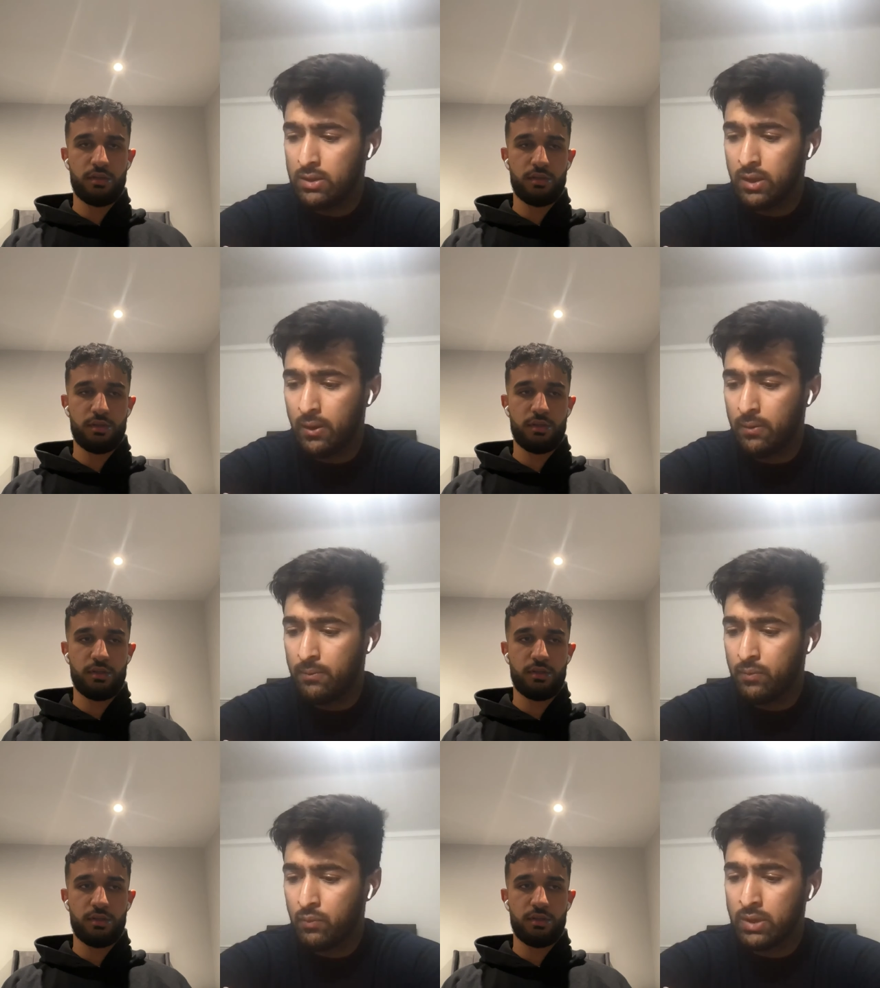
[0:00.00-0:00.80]
Speaker 1: you know,
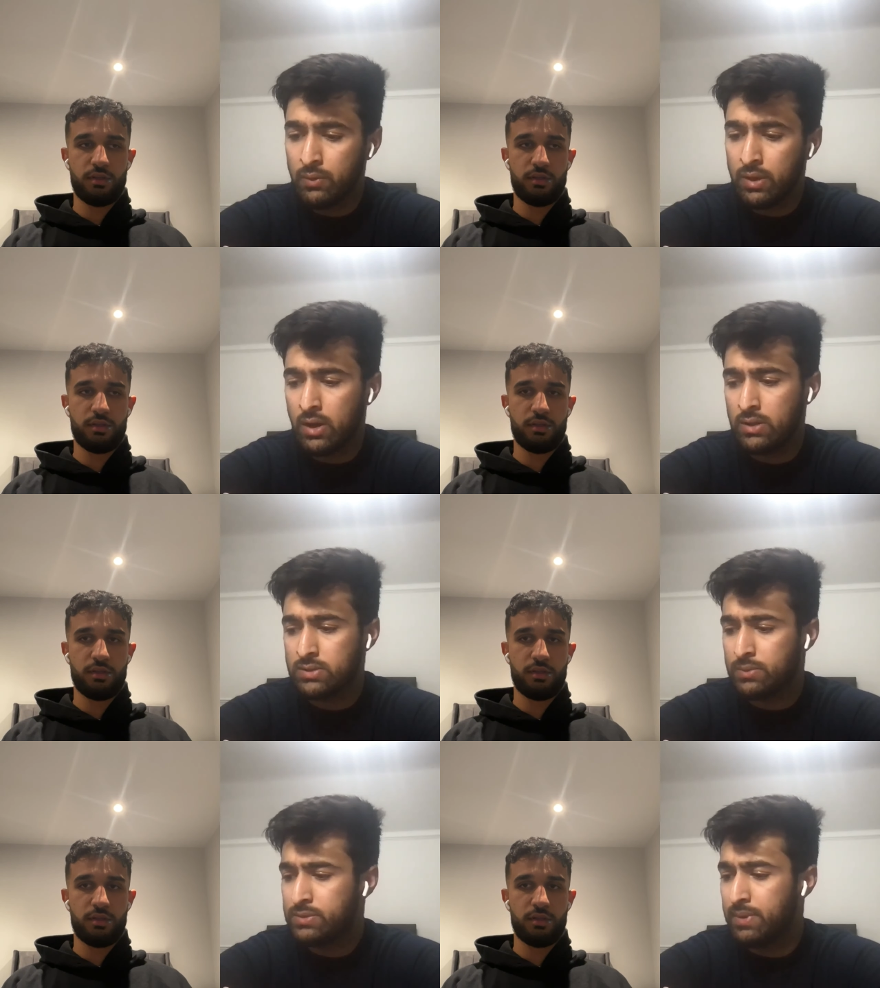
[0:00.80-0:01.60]
we, we can't
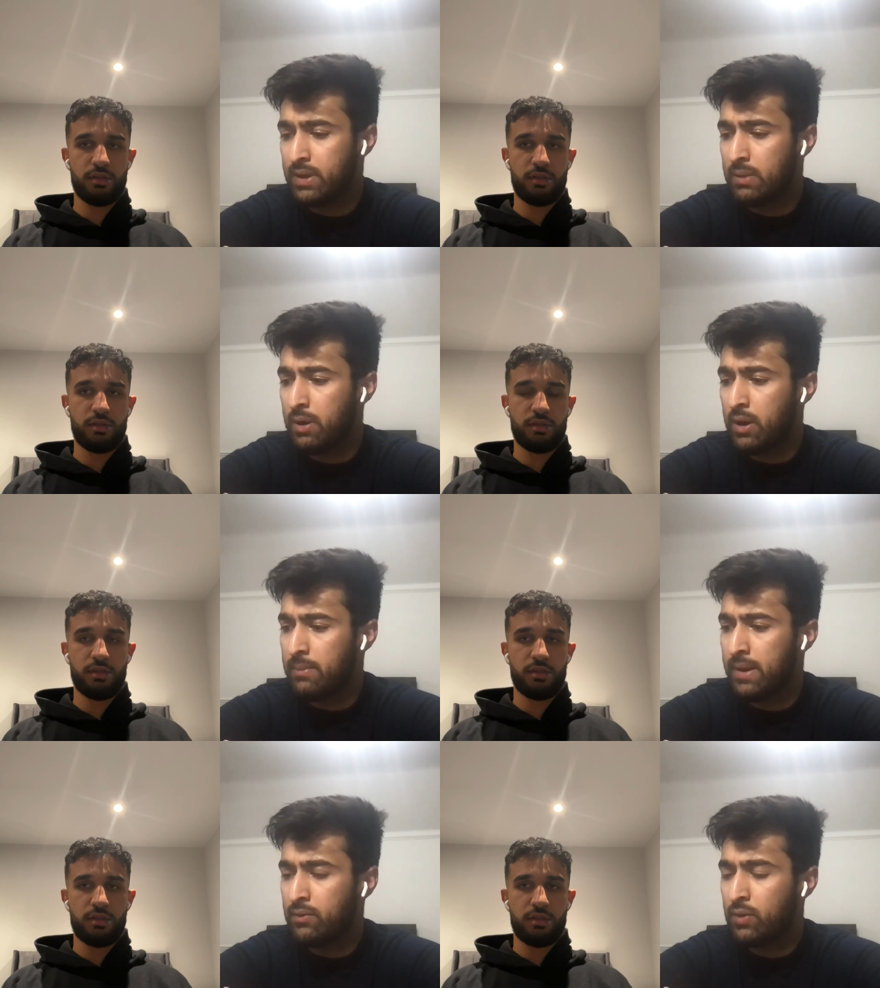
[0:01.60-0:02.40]
stop speaking about it,
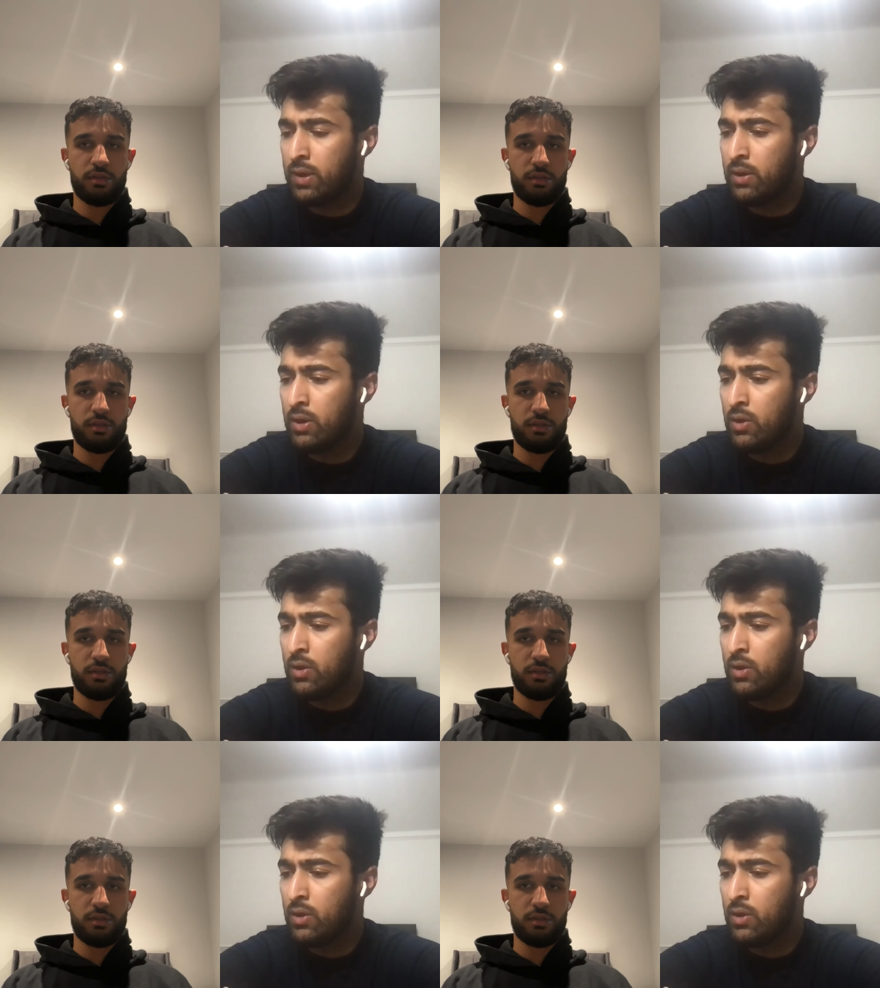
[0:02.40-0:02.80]
man. We,